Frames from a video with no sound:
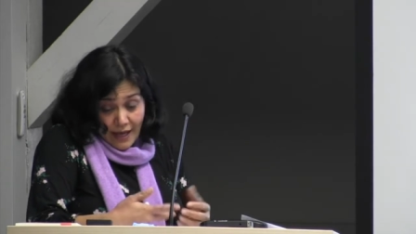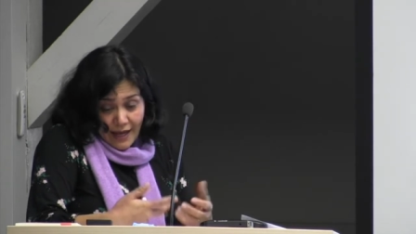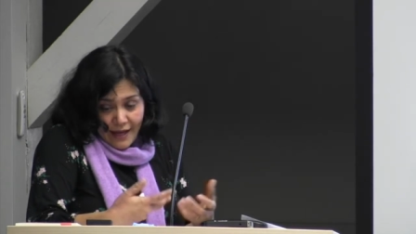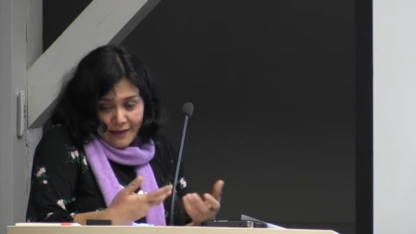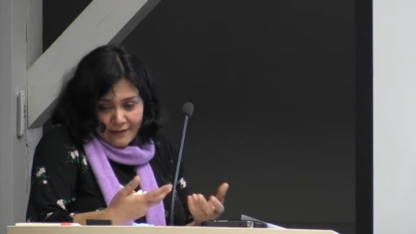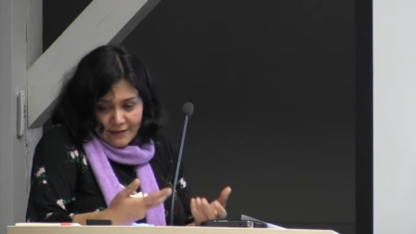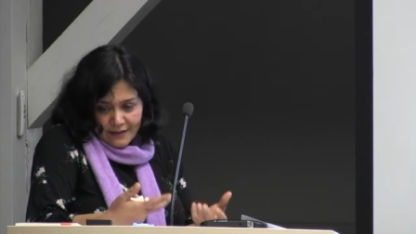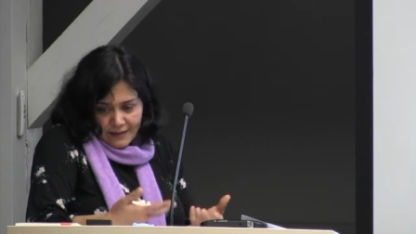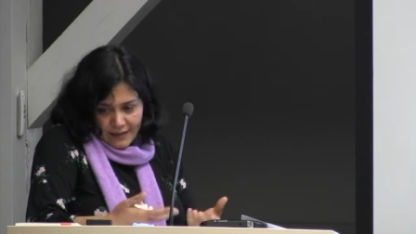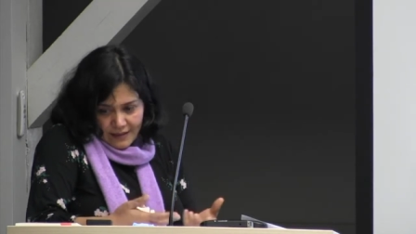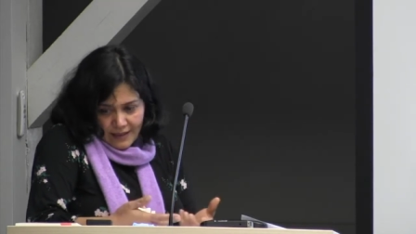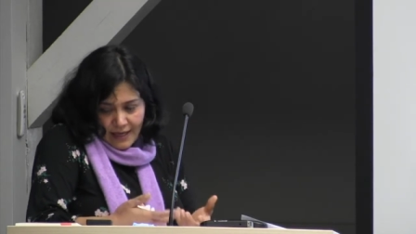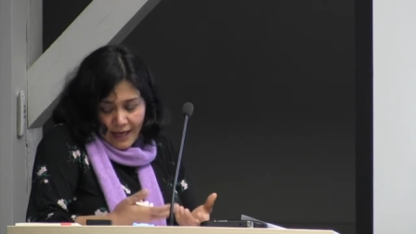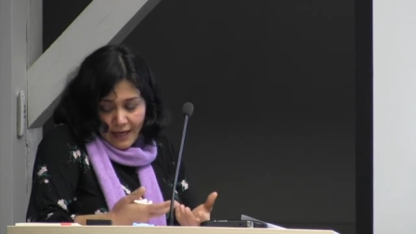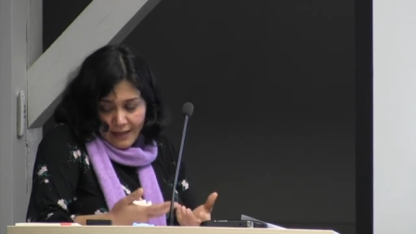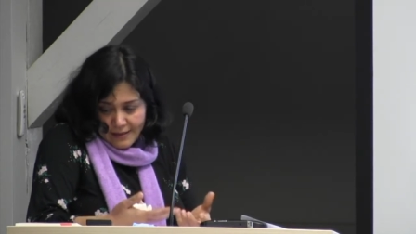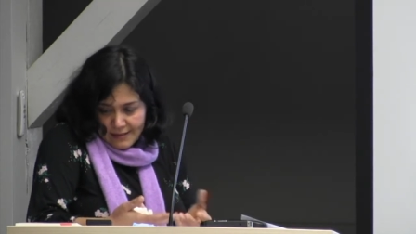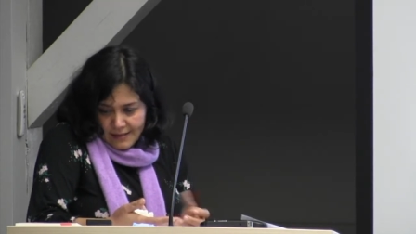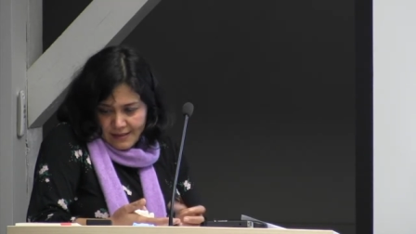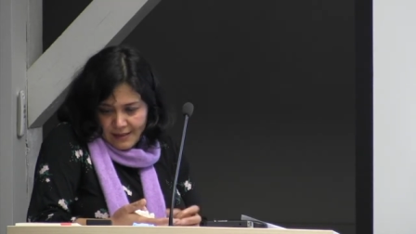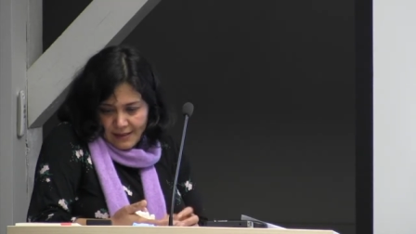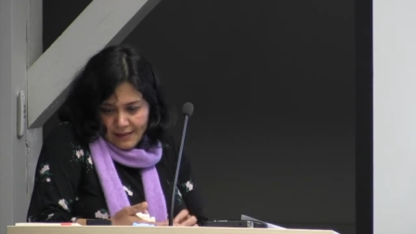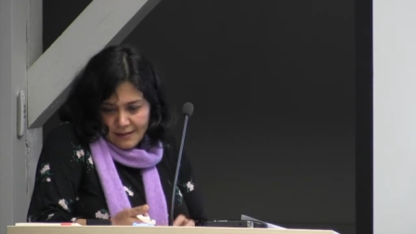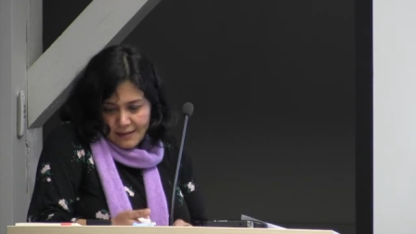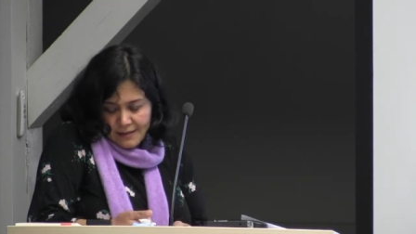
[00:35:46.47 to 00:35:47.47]
I had the
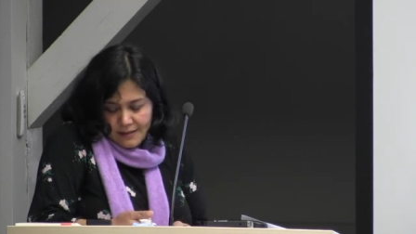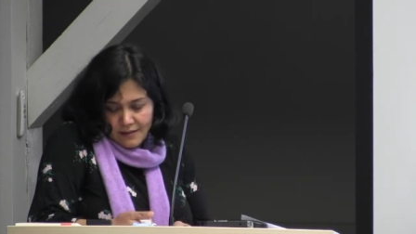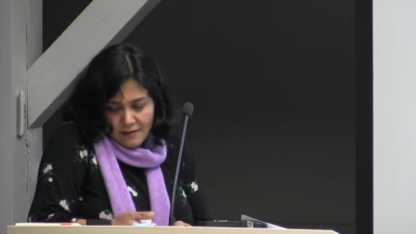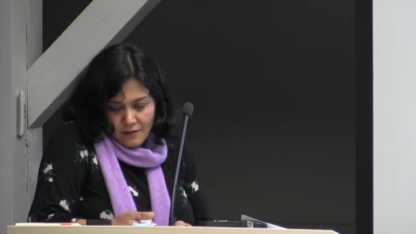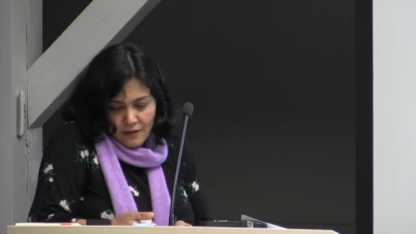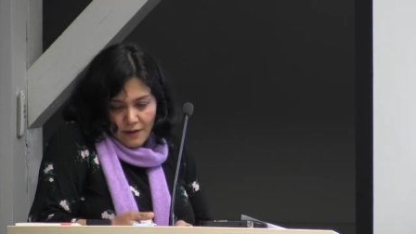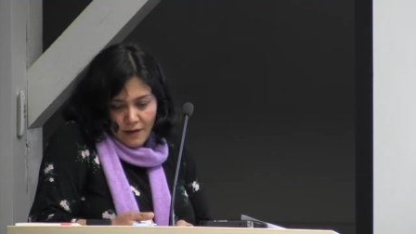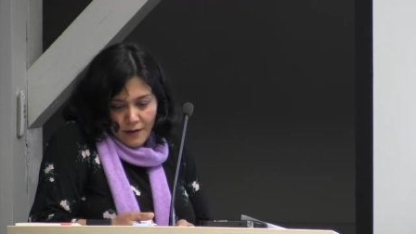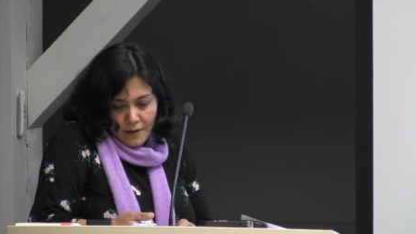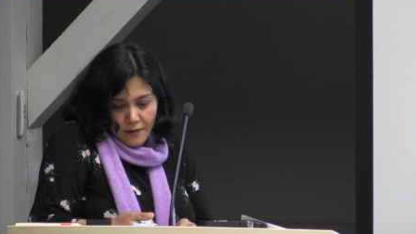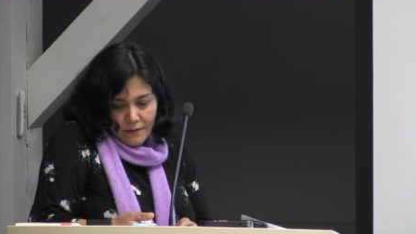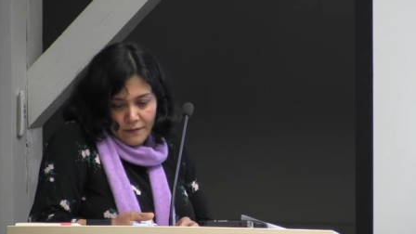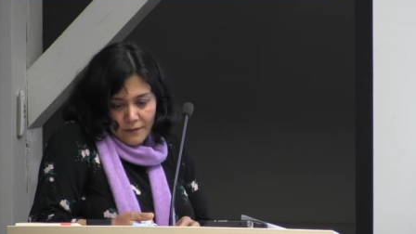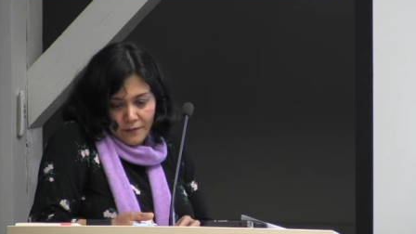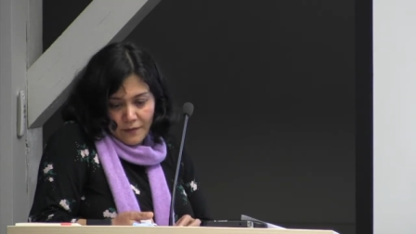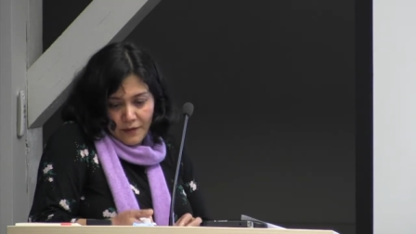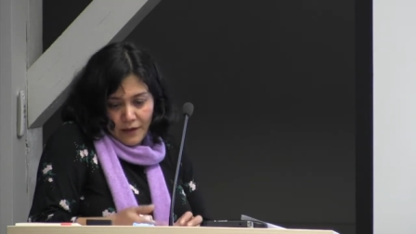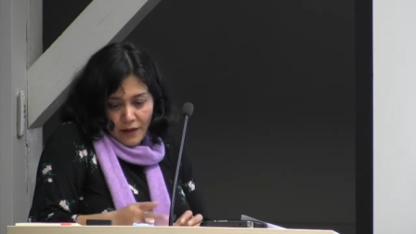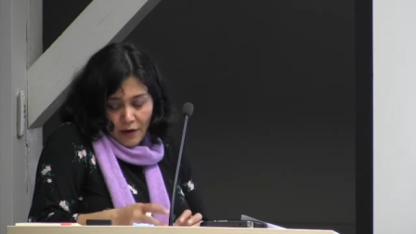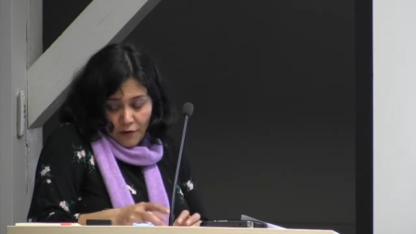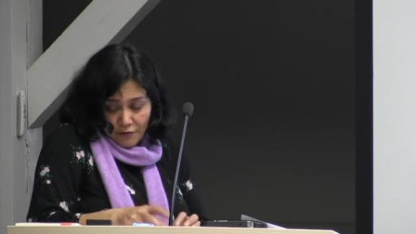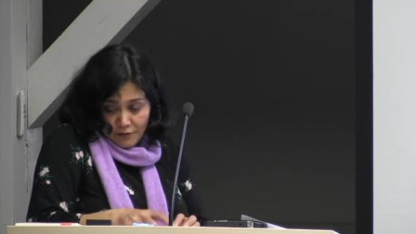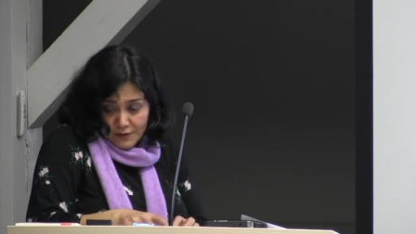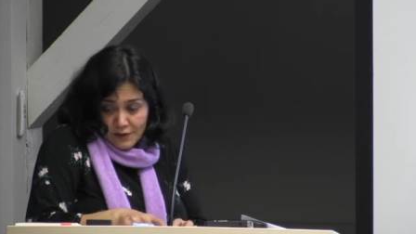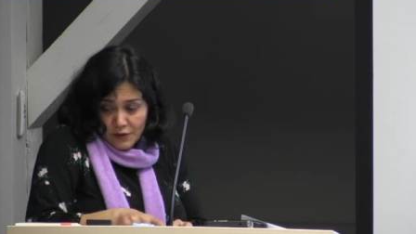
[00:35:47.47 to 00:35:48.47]
cases
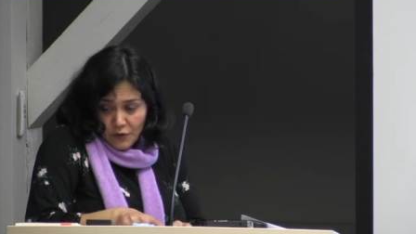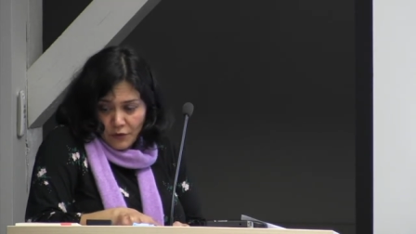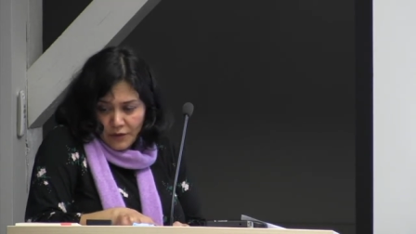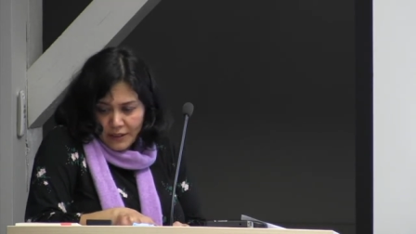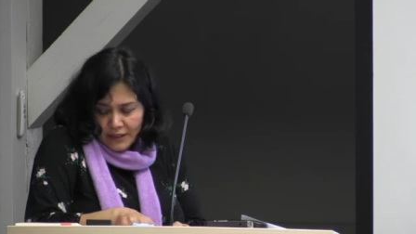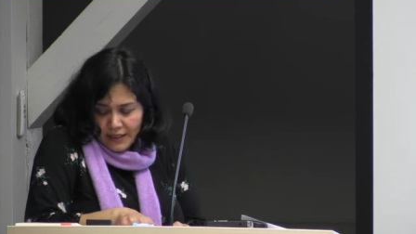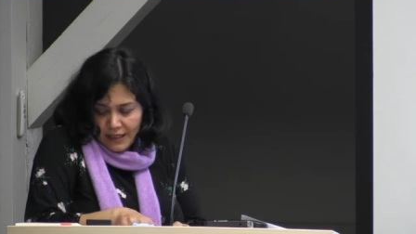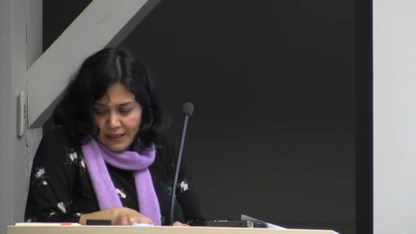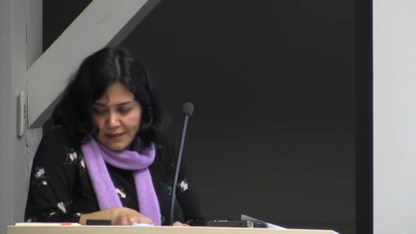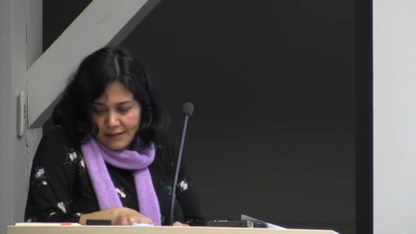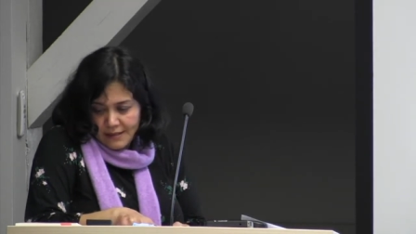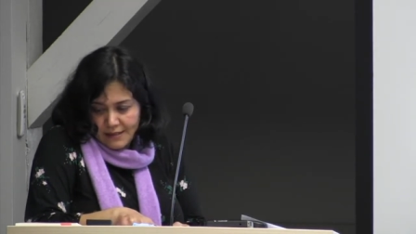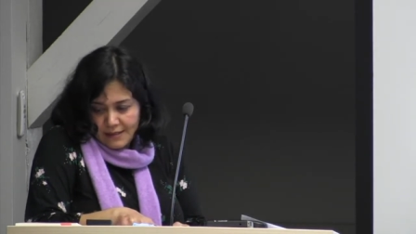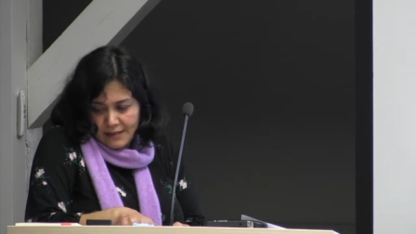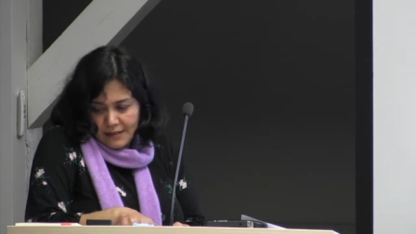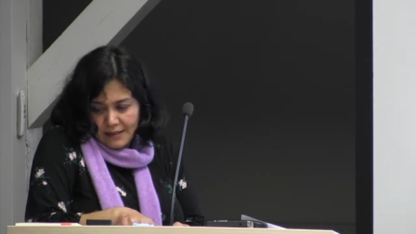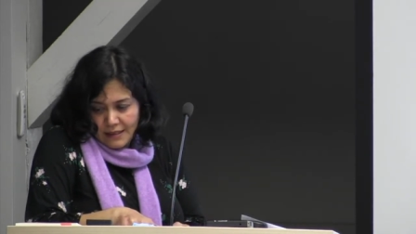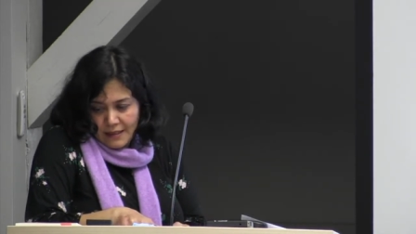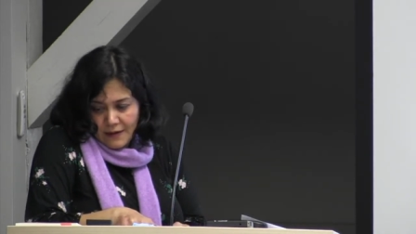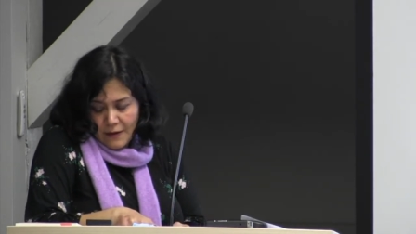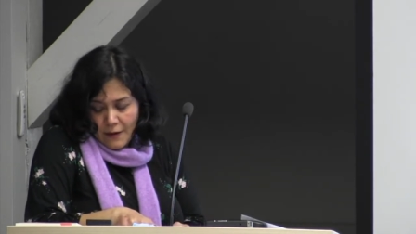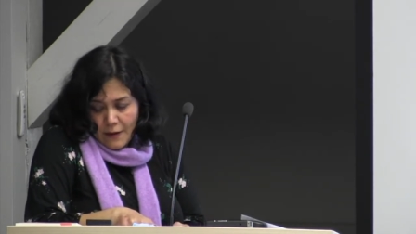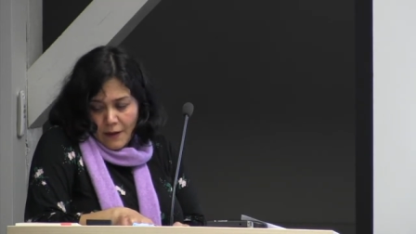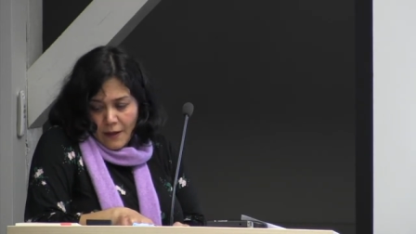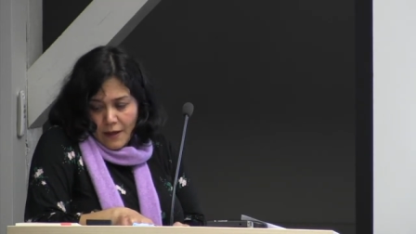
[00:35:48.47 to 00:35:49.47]
of
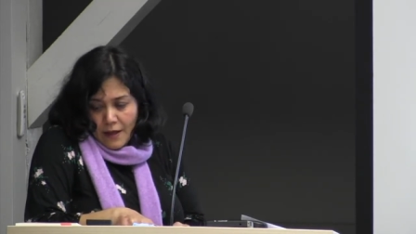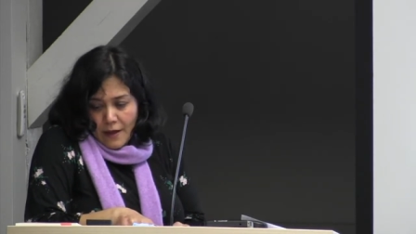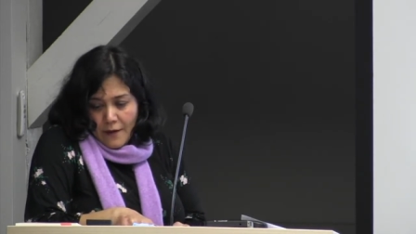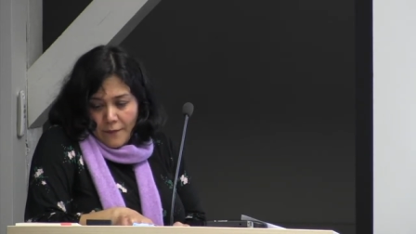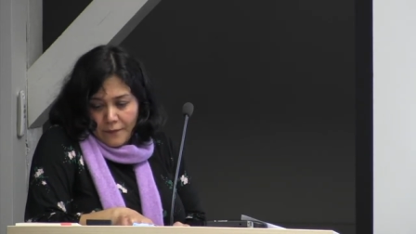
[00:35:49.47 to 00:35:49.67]
surrogacy.